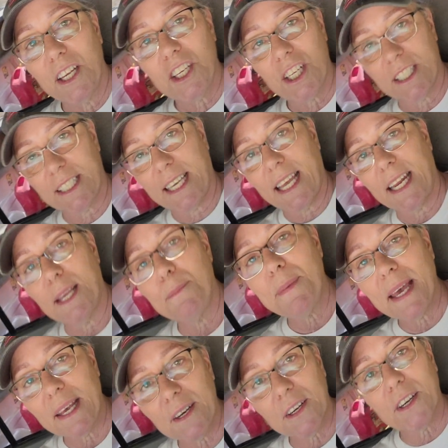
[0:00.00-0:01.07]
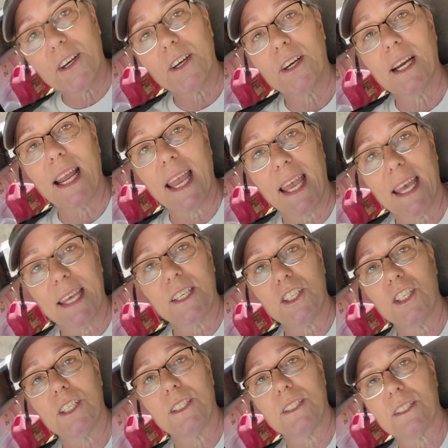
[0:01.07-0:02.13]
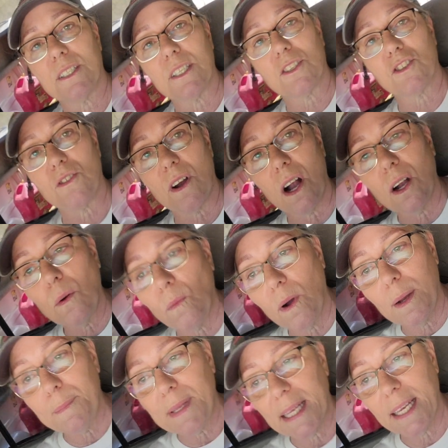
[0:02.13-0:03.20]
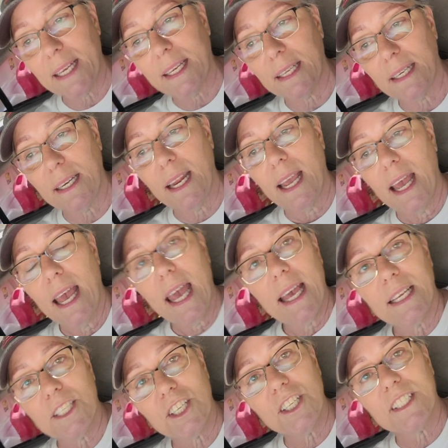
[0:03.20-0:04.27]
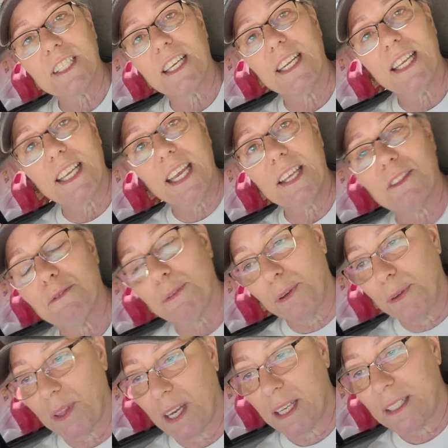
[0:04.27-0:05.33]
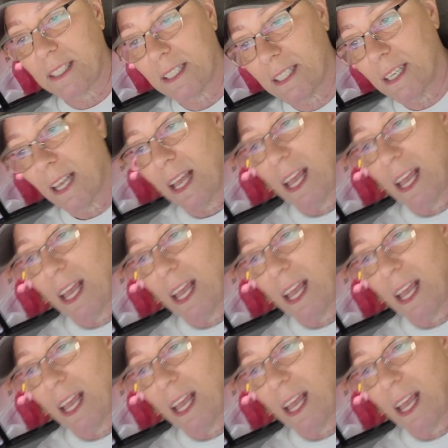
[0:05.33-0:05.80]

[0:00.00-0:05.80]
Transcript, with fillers: She's getting better and she's a strong woman and she's going to get through this.